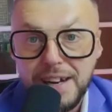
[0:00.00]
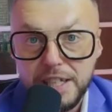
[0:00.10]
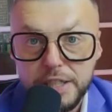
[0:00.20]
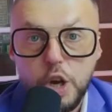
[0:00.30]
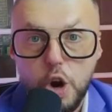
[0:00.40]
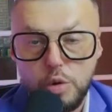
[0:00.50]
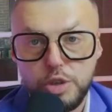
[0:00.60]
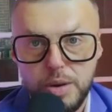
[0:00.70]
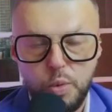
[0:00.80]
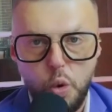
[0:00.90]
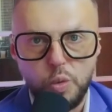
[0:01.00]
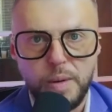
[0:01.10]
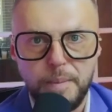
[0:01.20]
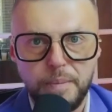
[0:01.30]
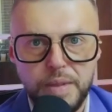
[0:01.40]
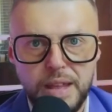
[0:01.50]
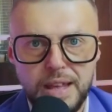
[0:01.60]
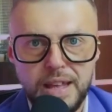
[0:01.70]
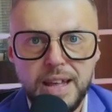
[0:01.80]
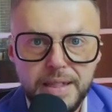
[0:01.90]
is your coaching program.
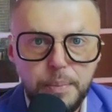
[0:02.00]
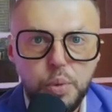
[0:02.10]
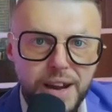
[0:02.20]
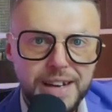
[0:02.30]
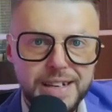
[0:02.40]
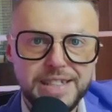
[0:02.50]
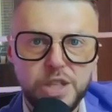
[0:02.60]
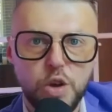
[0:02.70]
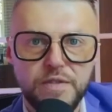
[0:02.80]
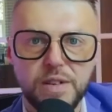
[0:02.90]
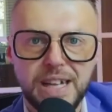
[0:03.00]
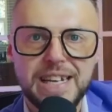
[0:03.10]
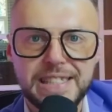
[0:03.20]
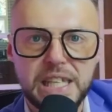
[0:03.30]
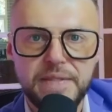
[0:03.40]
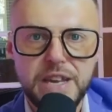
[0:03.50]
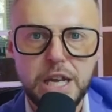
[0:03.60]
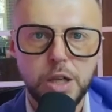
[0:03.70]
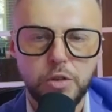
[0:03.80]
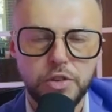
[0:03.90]
The product is your is the
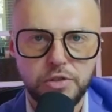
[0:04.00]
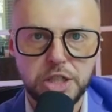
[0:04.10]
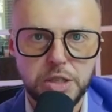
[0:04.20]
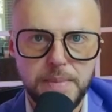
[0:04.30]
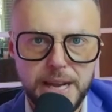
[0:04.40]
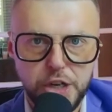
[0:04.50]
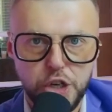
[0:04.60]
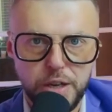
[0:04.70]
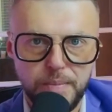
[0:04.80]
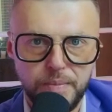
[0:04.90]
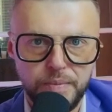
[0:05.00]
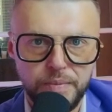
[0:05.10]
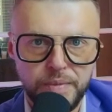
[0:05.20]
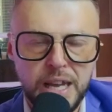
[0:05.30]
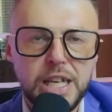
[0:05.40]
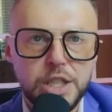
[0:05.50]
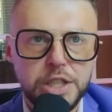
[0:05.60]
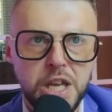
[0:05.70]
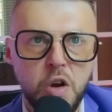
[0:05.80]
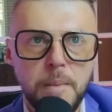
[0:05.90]
vehicle of transformation.
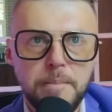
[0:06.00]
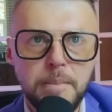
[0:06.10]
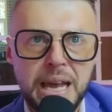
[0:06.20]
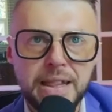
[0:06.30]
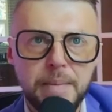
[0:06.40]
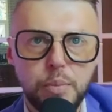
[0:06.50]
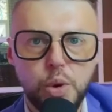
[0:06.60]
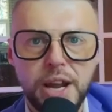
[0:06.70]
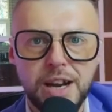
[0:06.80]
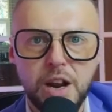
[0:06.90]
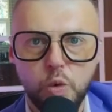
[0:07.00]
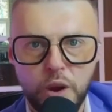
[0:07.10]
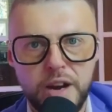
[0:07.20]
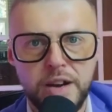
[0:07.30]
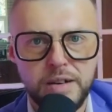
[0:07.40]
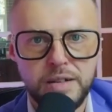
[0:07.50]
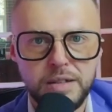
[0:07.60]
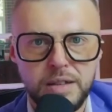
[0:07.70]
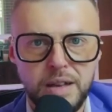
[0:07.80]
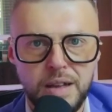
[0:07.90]
So make them product aware,
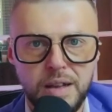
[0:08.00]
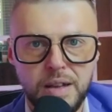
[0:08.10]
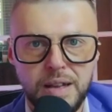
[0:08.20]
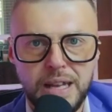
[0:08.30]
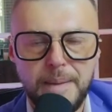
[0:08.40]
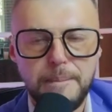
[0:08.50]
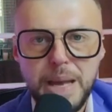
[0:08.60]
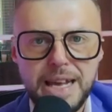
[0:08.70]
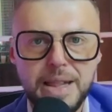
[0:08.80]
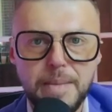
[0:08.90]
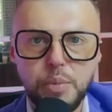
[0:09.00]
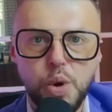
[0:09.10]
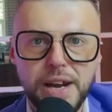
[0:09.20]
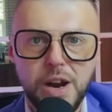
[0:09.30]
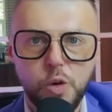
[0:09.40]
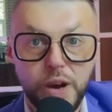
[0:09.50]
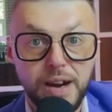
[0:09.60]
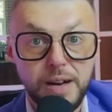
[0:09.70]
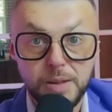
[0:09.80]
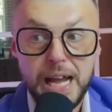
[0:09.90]
make them product
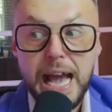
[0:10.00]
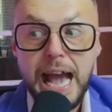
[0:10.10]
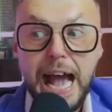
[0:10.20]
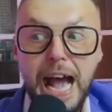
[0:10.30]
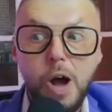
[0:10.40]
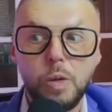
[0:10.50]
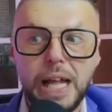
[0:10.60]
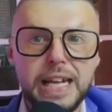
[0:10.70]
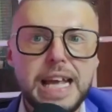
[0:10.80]
aware, like how, like,